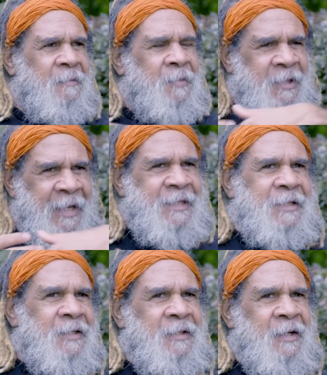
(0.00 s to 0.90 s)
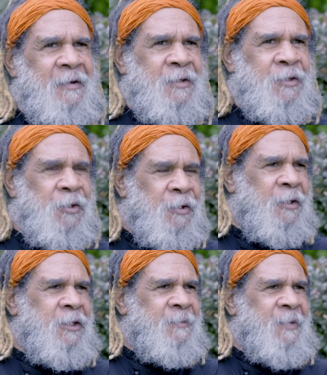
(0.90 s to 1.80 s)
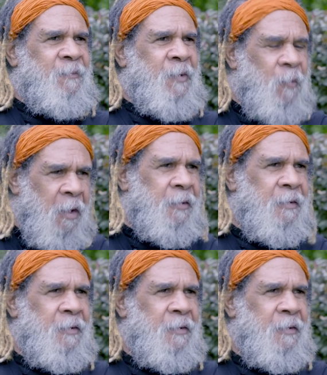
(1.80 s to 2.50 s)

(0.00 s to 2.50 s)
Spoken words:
But that's, you know, the journalism that we want.